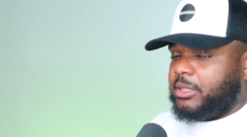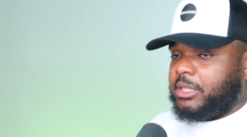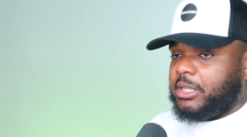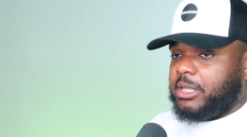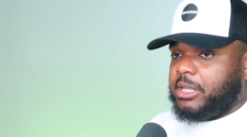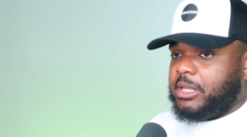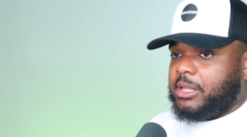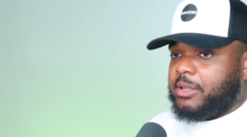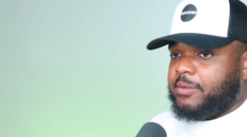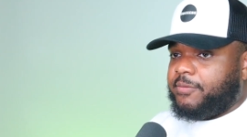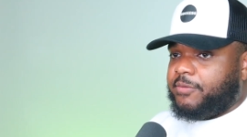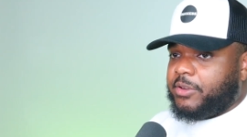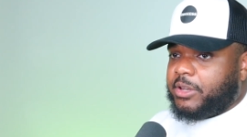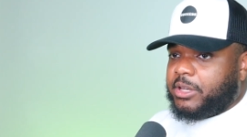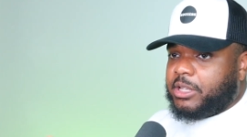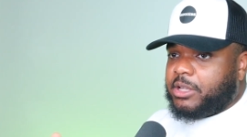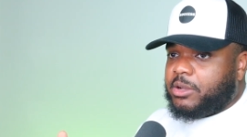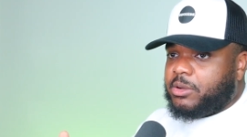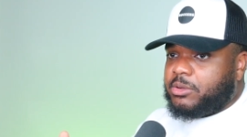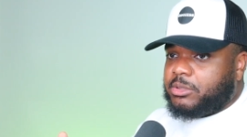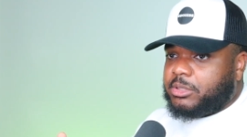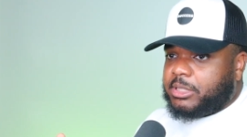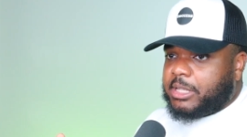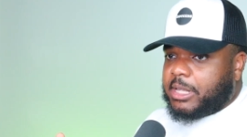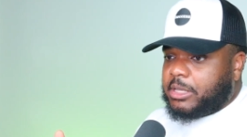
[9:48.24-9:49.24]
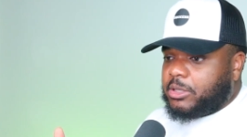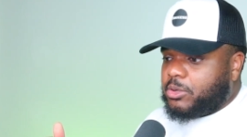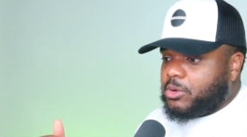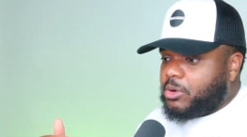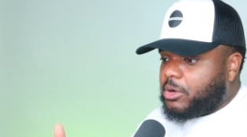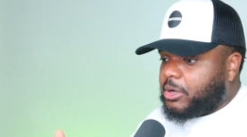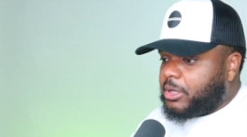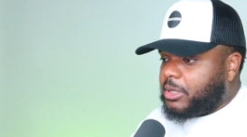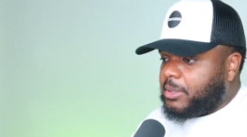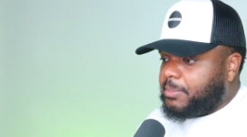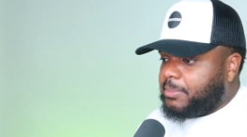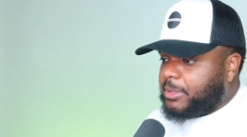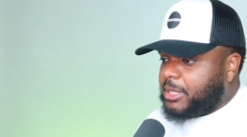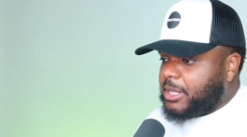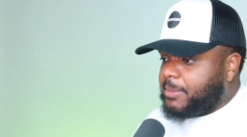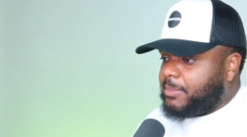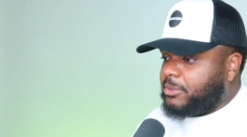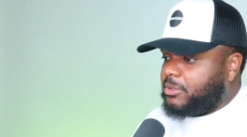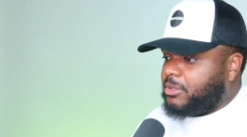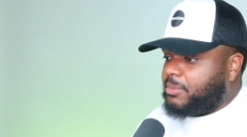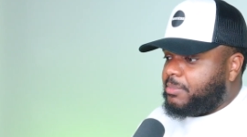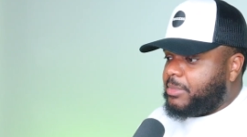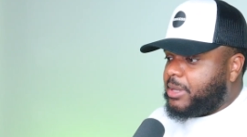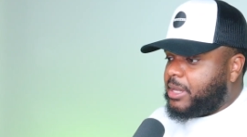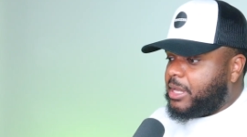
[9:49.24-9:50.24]
the videos that you're going to be able
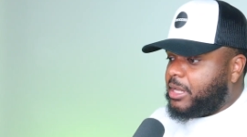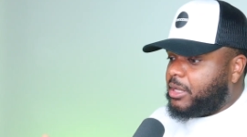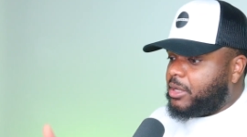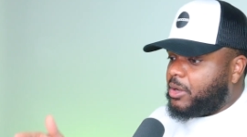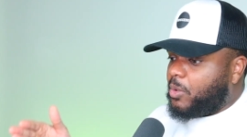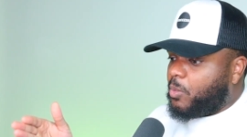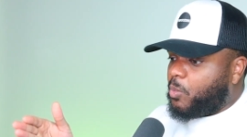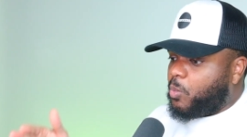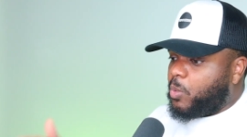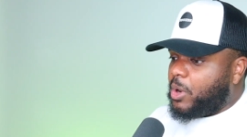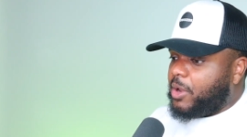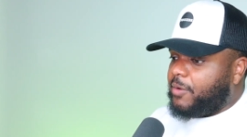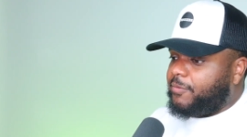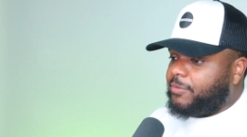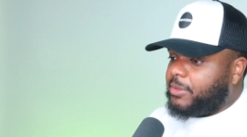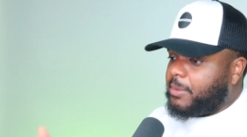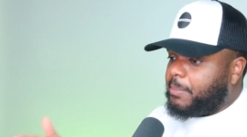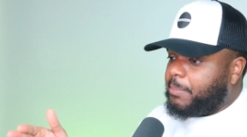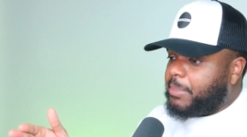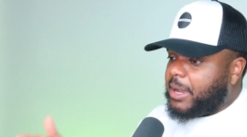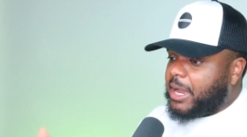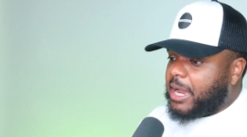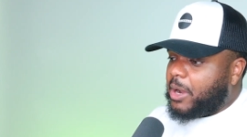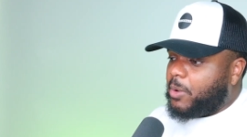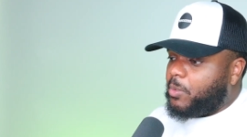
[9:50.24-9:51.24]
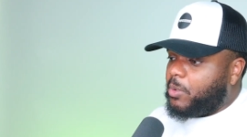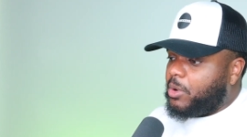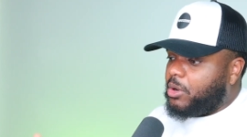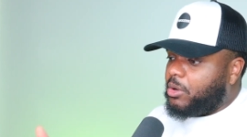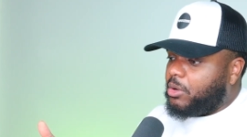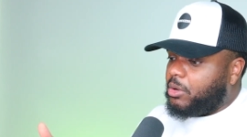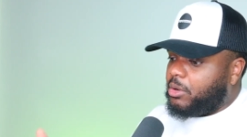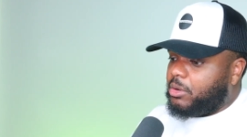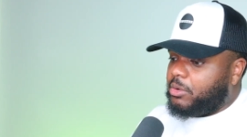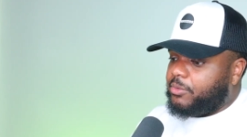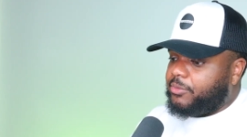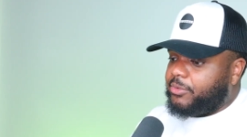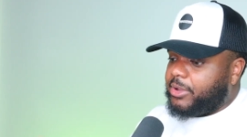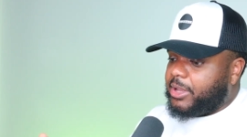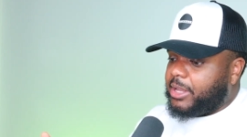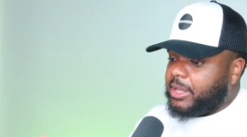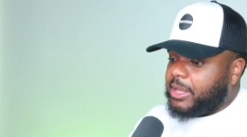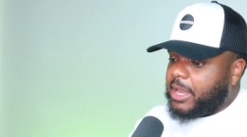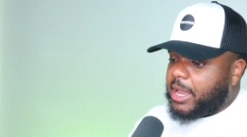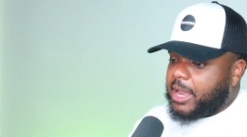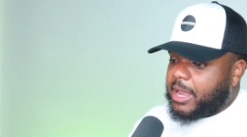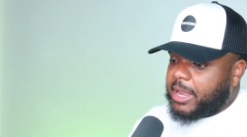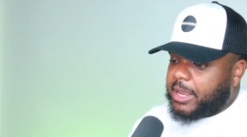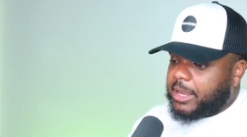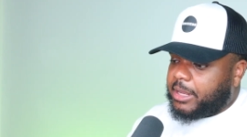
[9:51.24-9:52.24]
to make with the power of
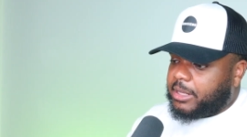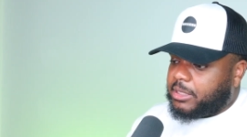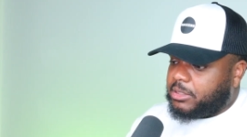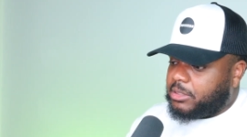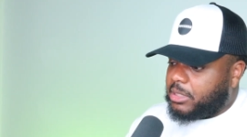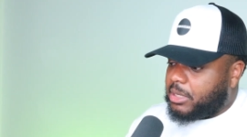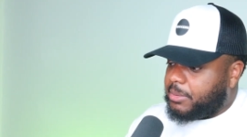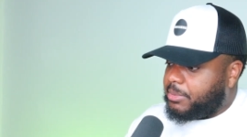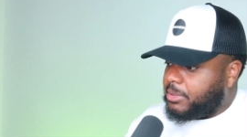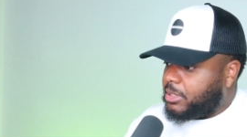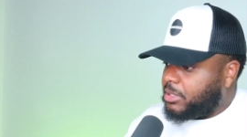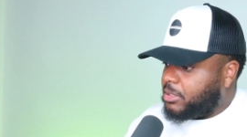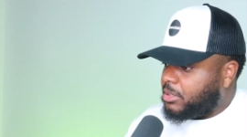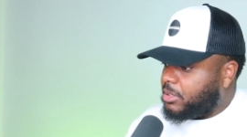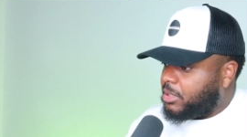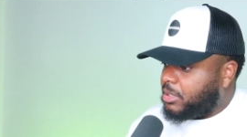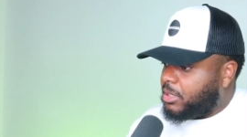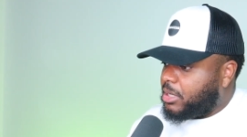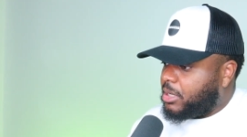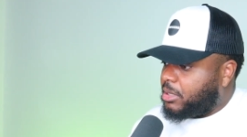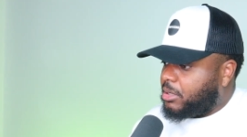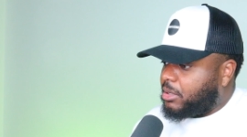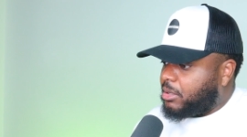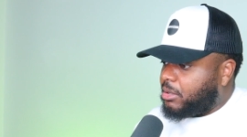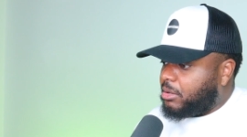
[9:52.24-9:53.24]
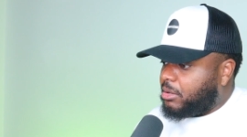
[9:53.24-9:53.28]
AI. So let me just click